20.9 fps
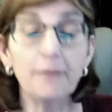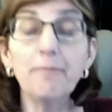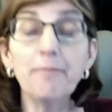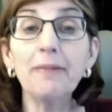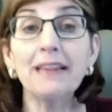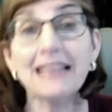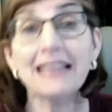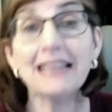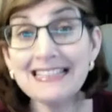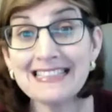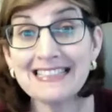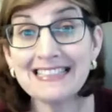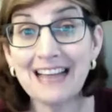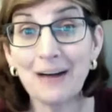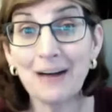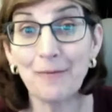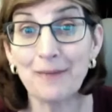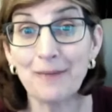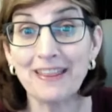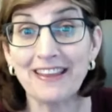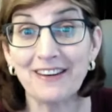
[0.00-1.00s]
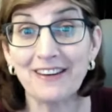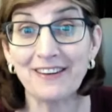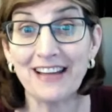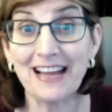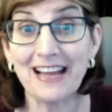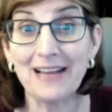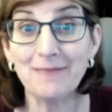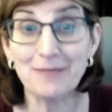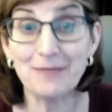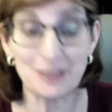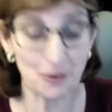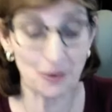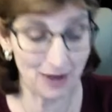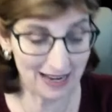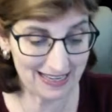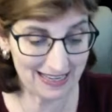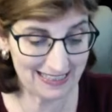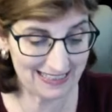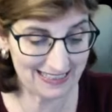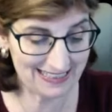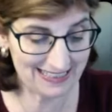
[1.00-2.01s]
please tell me their name so I
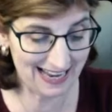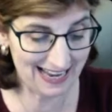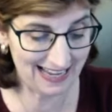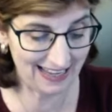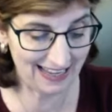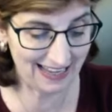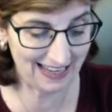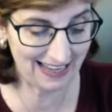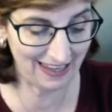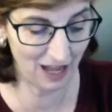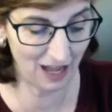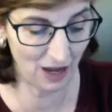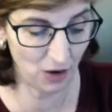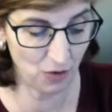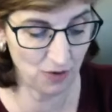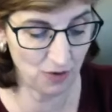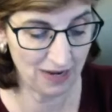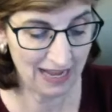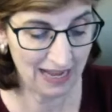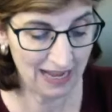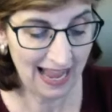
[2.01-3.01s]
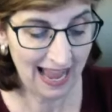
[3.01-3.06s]
can say hello.